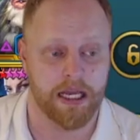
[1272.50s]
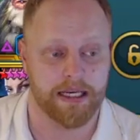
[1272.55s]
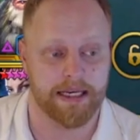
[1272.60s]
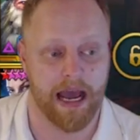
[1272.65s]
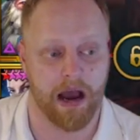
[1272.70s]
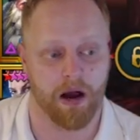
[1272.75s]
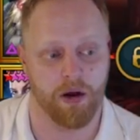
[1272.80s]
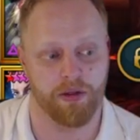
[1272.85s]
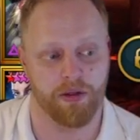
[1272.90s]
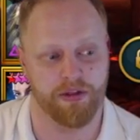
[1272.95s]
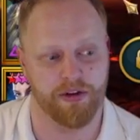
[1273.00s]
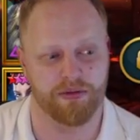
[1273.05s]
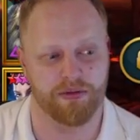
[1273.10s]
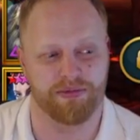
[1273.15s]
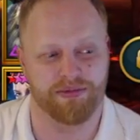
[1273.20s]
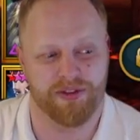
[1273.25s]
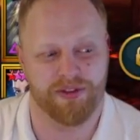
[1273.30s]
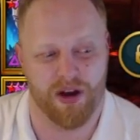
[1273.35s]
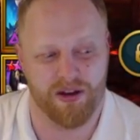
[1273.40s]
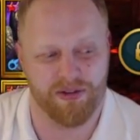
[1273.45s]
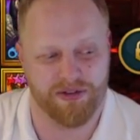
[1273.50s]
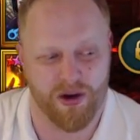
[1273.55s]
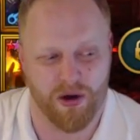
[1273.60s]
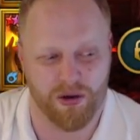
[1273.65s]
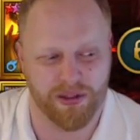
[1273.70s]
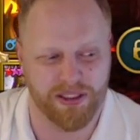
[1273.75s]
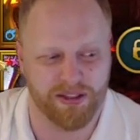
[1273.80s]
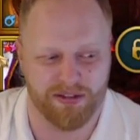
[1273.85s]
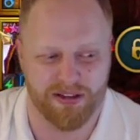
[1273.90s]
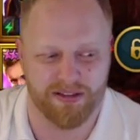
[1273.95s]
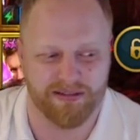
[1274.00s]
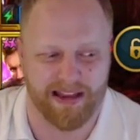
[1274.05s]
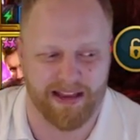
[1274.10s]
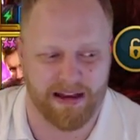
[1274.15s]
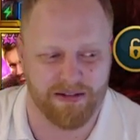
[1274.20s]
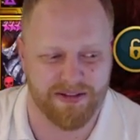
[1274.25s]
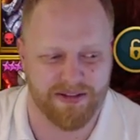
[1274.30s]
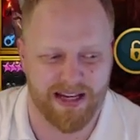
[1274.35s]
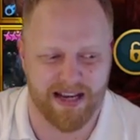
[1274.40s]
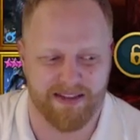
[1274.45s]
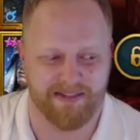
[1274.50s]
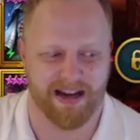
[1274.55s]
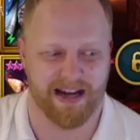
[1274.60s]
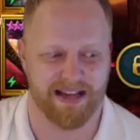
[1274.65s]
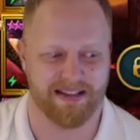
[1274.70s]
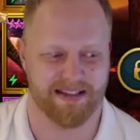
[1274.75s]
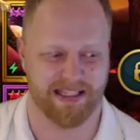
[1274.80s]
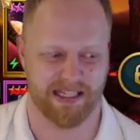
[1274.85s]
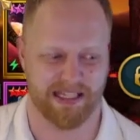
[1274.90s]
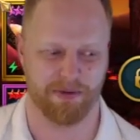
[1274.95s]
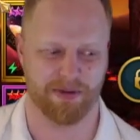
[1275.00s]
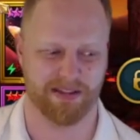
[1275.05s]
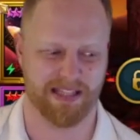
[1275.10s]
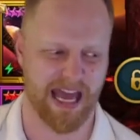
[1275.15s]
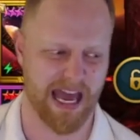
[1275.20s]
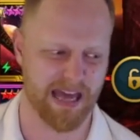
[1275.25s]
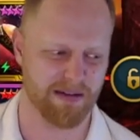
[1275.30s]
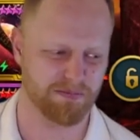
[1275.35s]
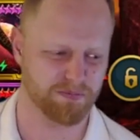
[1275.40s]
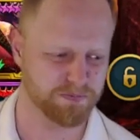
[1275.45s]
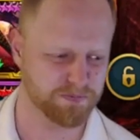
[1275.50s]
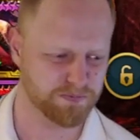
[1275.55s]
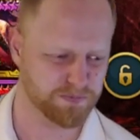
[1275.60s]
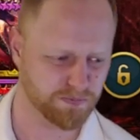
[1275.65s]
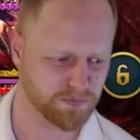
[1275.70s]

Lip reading: Now, the only real downside that I see with that,